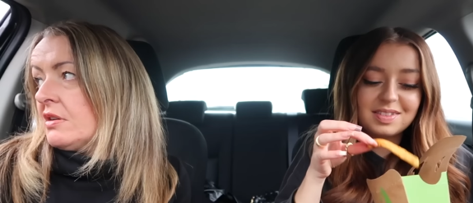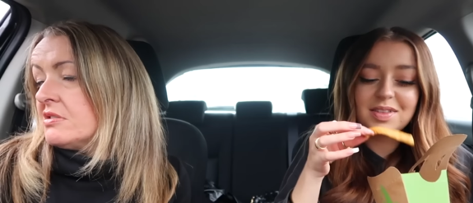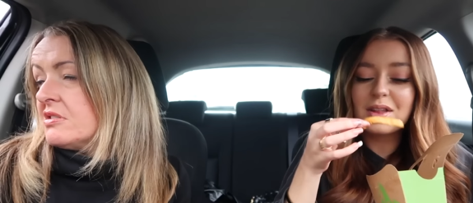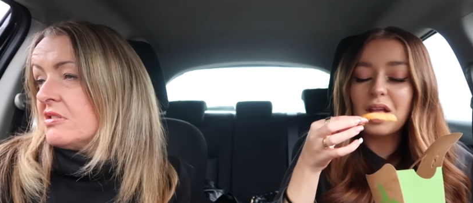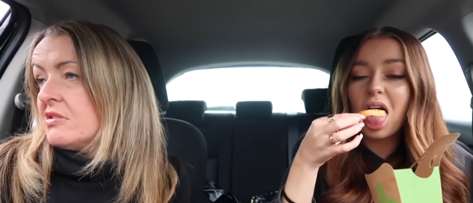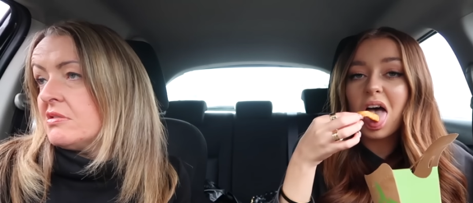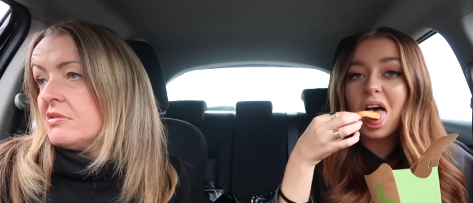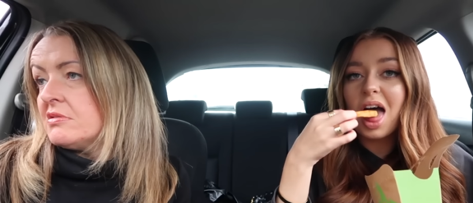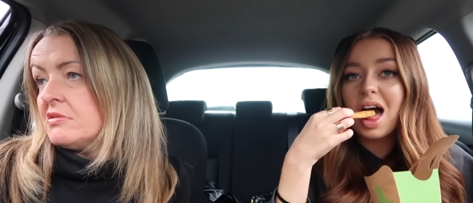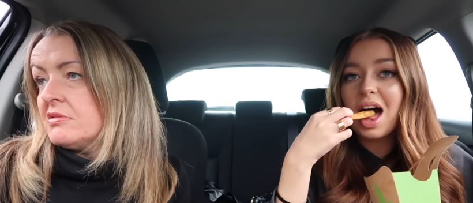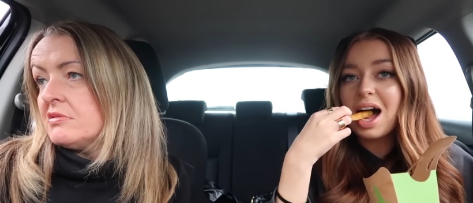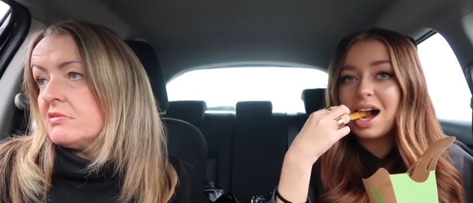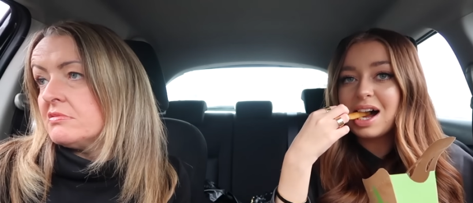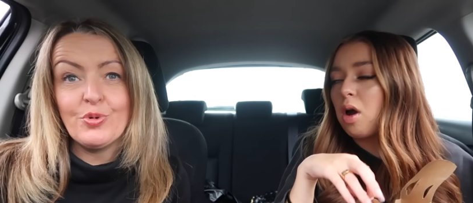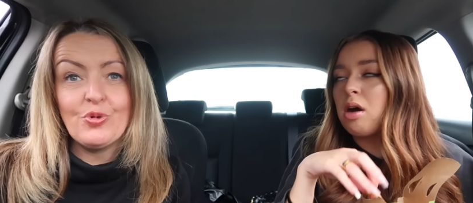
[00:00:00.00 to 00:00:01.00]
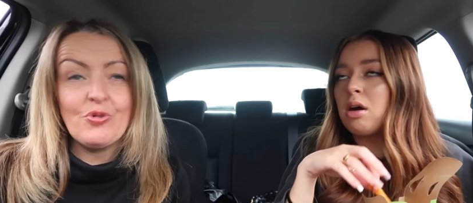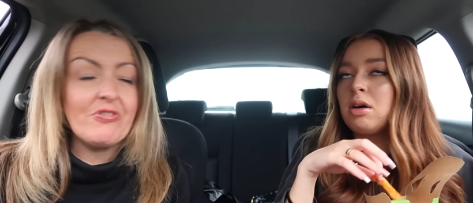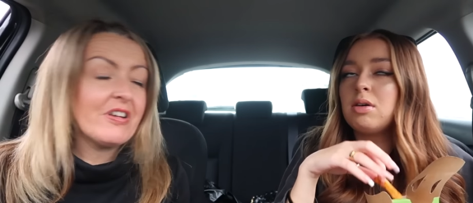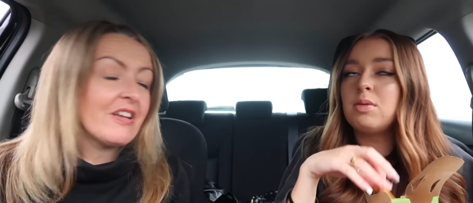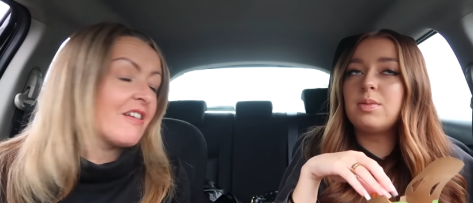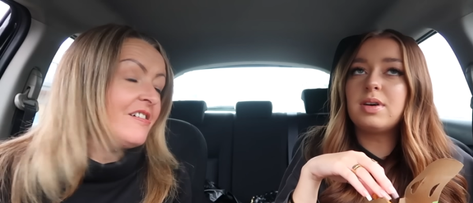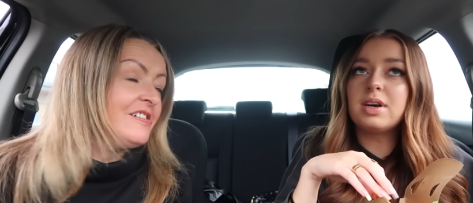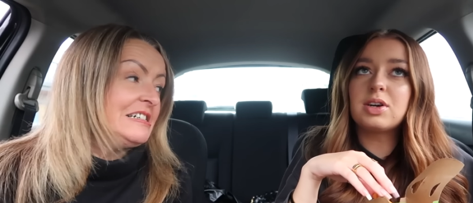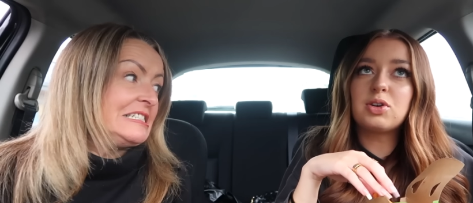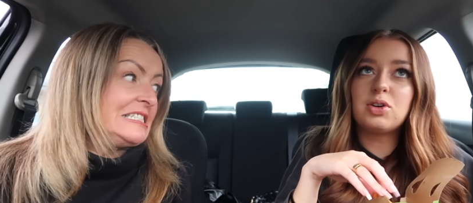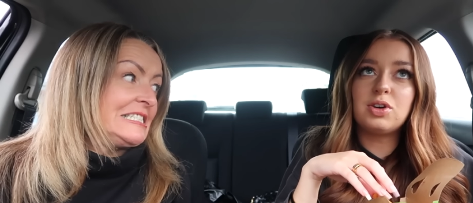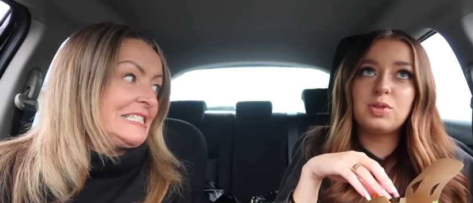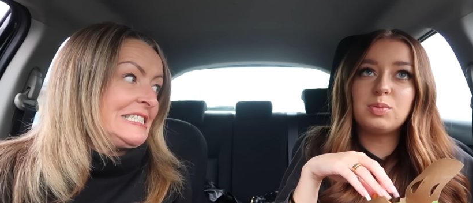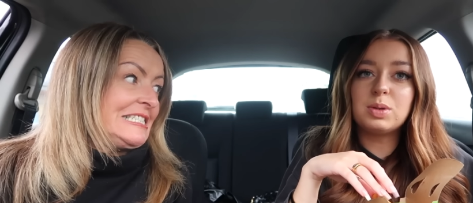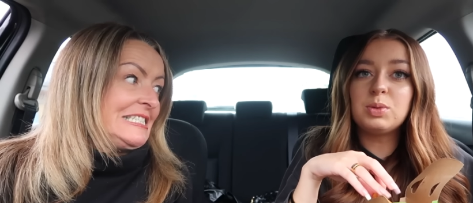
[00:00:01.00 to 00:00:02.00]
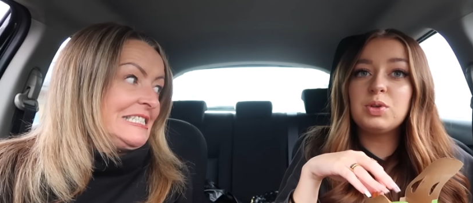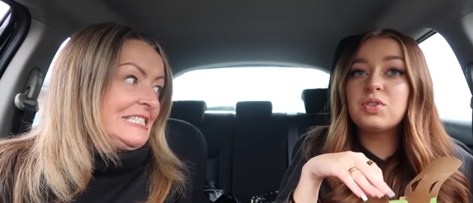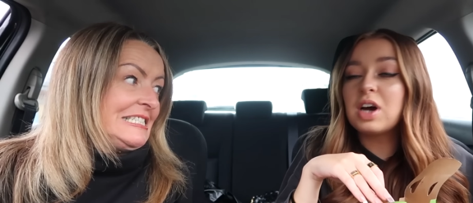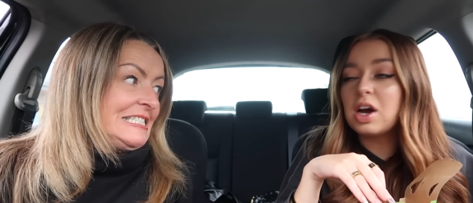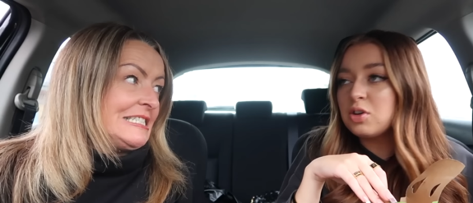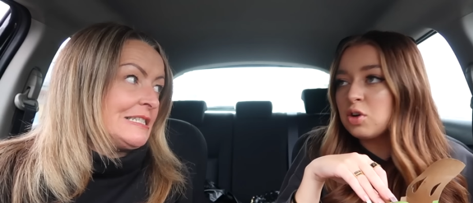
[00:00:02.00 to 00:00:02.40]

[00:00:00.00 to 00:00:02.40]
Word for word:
Speaker 1: I don't know. Oh my god, mum, you've had